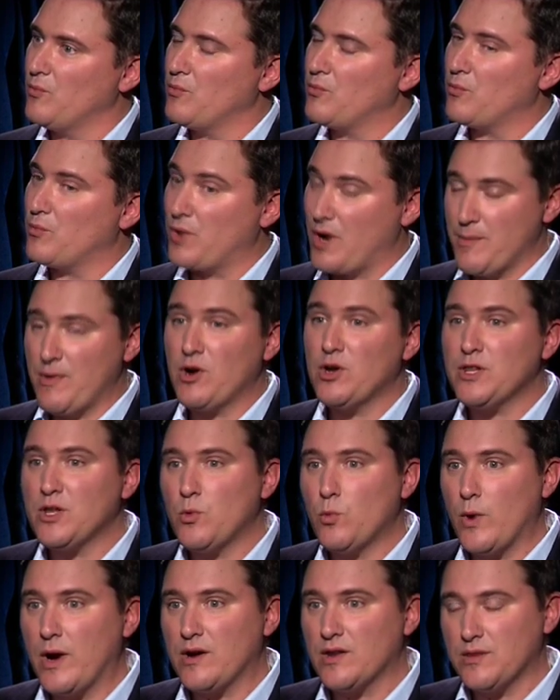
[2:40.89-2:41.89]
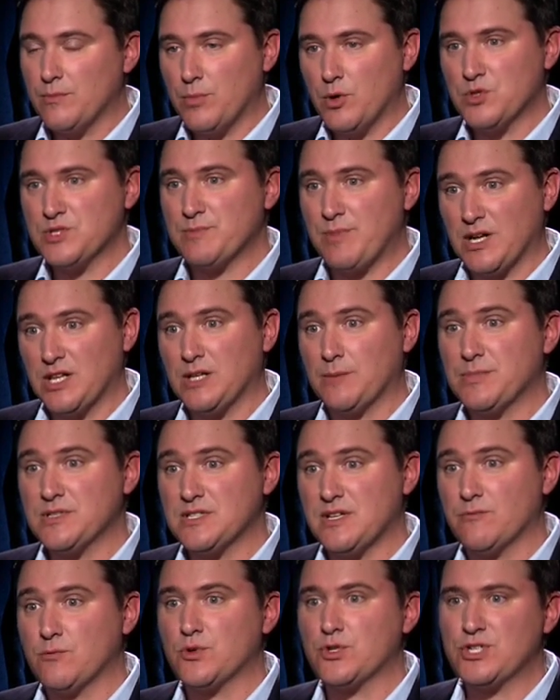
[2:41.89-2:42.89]
primarily where the post-apocalyptic
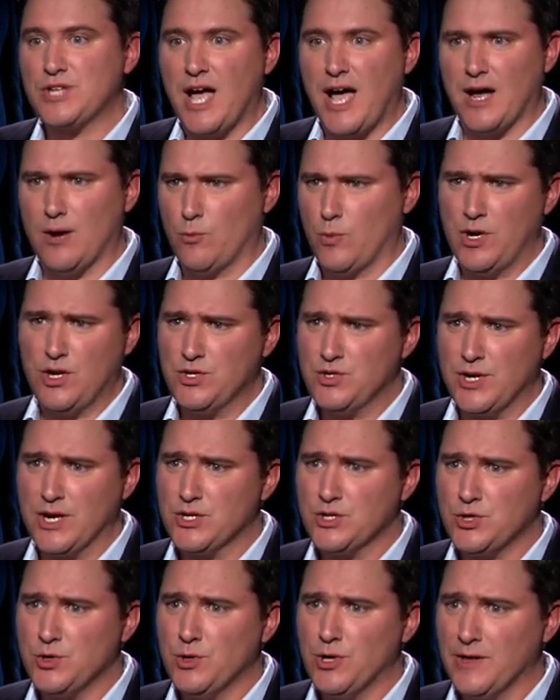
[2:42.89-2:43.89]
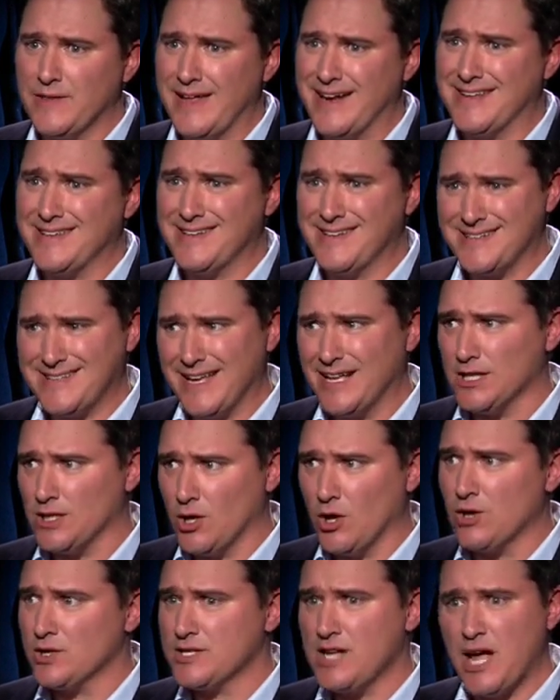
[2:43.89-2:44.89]
stuff was shot. Where did you guys shoot all that, and did it take a
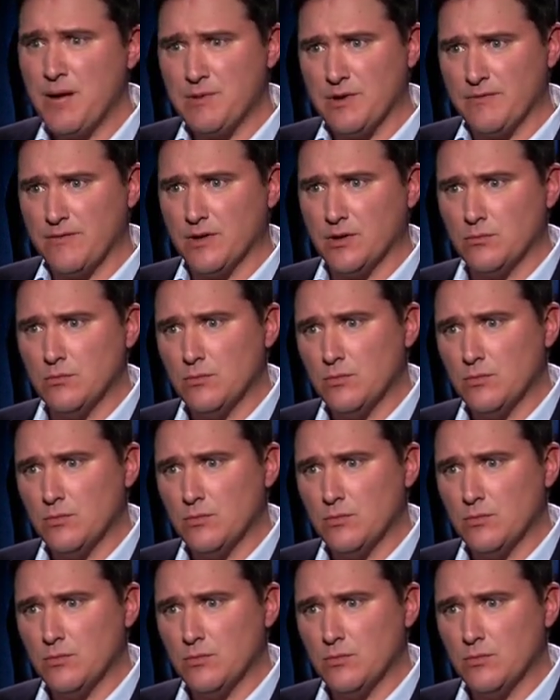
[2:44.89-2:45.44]
long time to film?